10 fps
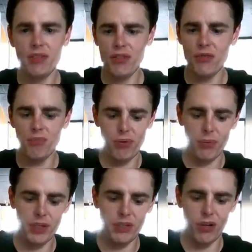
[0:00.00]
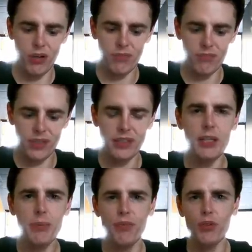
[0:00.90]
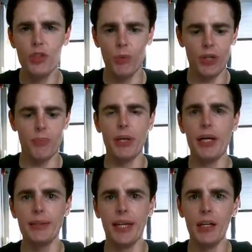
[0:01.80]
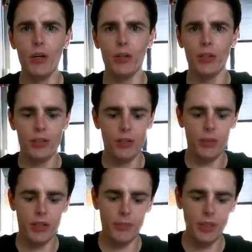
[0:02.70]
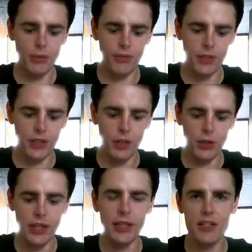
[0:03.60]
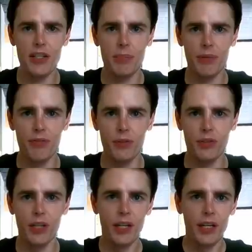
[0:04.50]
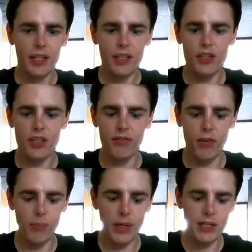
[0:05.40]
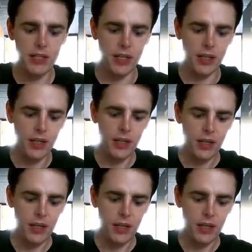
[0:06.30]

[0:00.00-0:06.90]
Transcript: This is probably not the type of food you want to bring a date on. You don't want to come here with a girl and eat this type of food, getting yourself all messy.